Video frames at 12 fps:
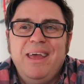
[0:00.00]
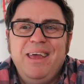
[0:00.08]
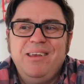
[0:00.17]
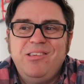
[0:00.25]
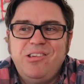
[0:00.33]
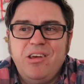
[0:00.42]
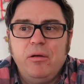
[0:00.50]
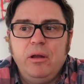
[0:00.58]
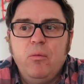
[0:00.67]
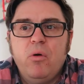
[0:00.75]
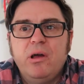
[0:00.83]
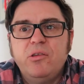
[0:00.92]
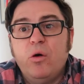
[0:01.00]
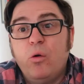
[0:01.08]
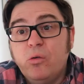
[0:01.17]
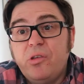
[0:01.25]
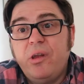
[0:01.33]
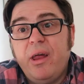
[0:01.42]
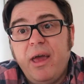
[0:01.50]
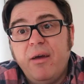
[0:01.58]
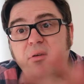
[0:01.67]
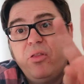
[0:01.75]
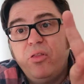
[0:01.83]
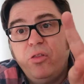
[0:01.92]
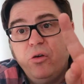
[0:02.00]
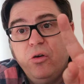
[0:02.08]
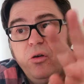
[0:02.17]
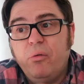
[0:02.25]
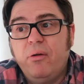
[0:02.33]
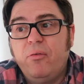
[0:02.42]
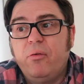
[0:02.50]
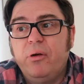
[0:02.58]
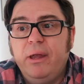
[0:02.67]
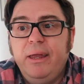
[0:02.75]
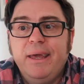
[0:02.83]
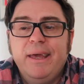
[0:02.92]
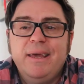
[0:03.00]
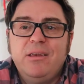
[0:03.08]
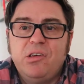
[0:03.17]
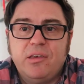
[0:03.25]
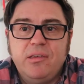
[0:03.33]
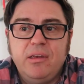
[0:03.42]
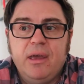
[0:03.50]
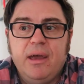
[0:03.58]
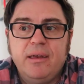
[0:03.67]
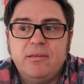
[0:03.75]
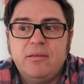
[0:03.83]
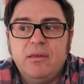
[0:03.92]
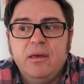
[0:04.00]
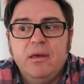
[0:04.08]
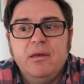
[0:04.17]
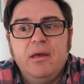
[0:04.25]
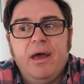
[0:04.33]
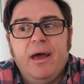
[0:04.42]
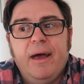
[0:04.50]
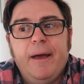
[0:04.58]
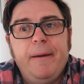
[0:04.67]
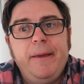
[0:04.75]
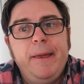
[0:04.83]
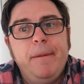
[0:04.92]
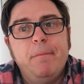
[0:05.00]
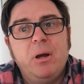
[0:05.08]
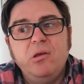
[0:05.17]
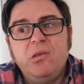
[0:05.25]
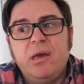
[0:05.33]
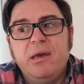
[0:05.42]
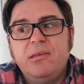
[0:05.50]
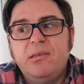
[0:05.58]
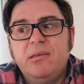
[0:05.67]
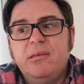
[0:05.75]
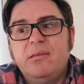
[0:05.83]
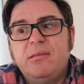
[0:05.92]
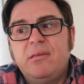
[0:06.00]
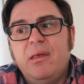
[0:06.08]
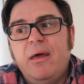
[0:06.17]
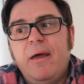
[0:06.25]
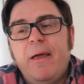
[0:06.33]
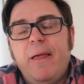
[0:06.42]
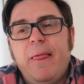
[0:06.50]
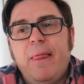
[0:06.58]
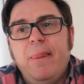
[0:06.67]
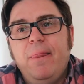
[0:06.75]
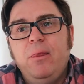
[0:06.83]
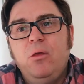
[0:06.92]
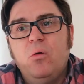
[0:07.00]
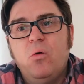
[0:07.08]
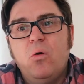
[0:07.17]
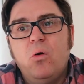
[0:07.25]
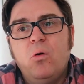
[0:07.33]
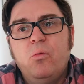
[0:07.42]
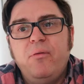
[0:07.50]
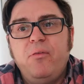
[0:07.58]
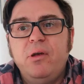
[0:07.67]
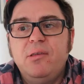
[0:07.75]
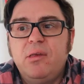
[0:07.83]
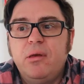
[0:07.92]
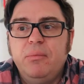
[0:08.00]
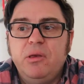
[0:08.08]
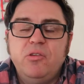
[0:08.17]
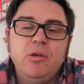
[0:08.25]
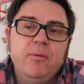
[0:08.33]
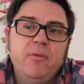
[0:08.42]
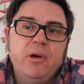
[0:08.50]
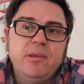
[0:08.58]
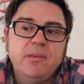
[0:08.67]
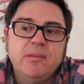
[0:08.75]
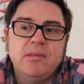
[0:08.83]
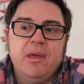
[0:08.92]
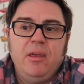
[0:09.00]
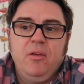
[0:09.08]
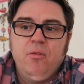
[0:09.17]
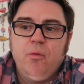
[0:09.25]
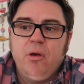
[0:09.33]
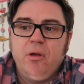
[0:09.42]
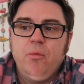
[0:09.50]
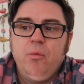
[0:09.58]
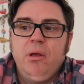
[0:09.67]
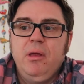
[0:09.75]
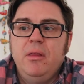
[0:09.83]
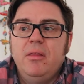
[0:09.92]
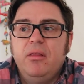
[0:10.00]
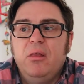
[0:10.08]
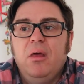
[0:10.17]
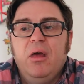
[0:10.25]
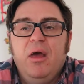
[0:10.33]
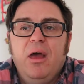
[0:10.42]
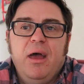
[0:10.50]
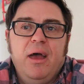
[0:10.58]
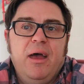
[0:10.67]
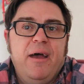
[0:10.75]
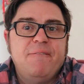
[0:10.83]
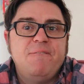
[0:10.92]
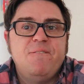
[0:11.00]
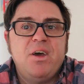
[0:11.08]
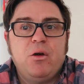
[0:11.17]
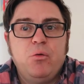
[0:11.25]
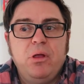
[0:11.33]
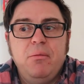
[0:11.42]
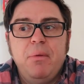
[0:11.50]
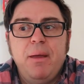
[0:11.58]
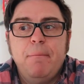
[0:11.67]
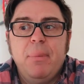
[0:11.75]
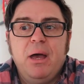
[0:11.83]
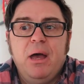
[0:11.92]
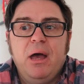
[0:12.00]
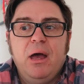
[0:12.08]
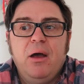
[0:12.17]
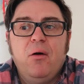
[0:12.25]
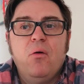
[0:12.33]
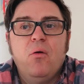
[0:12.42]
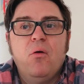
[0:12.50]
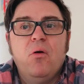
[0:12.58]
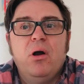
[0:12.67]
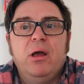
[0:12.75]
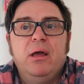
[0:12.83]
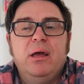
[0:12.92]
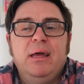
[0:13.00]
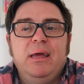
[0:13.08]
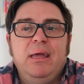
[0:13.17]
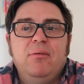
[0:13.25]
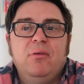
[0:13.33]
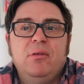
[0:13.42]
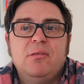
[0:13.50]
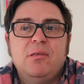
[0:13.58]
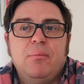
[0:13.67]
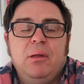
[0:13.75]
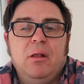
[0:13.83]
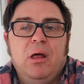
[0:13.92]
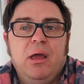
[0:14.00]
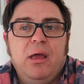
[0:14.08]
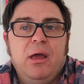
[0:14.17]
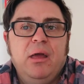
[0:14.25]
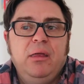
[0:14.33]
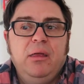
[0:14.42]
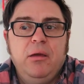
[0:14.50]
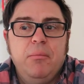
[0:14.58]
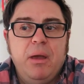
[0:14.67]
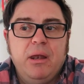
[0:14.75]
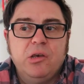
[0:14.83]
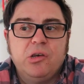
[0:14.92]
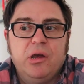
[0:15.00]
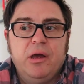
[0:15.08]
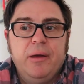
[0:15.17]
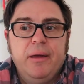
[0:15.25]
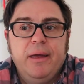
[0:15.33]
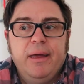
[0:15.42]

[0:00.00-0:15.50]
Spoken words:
It's generally wise also to have a 3rd referee just in case. In most cases, your referees can be supervisors that you've worked with, a faculty member, or even something like a year manager.